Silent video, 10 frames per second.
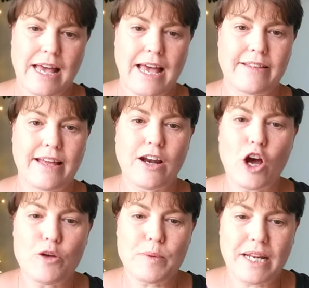and then
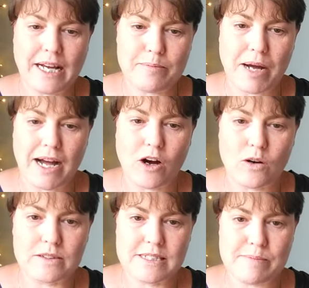opening up our heart